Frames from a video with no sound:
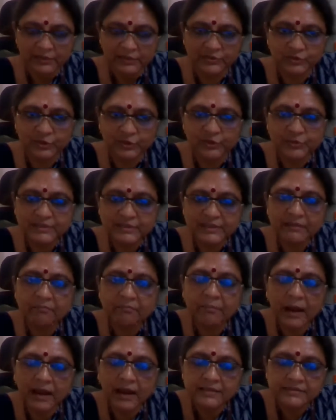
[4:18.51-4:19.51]
So using a
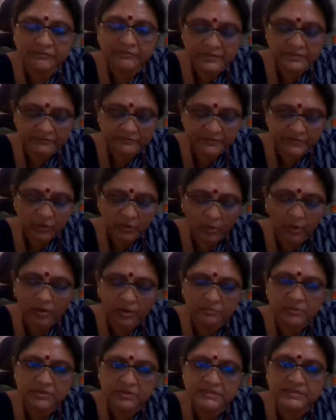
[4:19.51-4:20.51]
password was
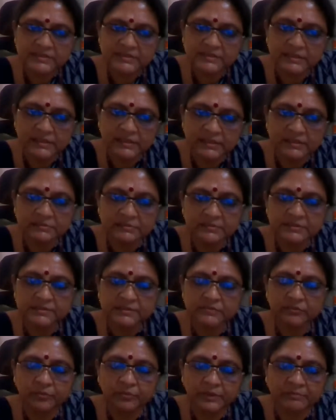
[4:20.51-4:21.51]
almost
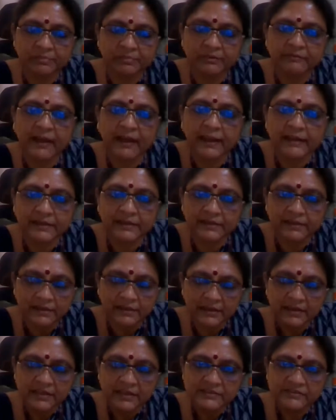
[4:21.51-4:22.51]
synonymous with
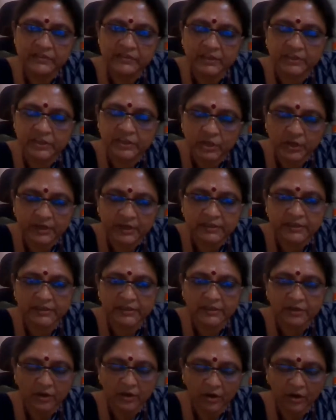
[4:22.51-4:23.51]
providing
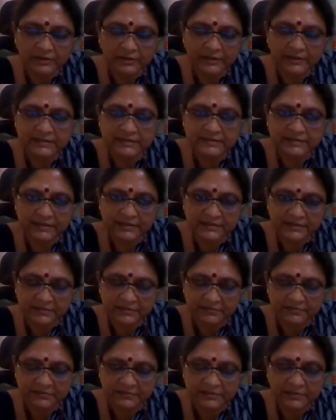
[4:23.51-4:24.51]
security on these
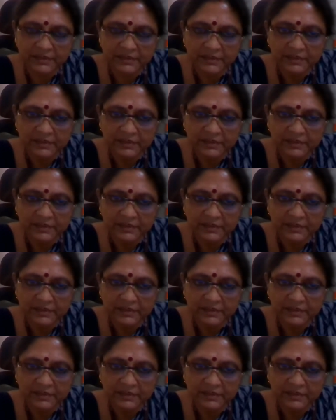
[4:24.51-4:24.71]
systems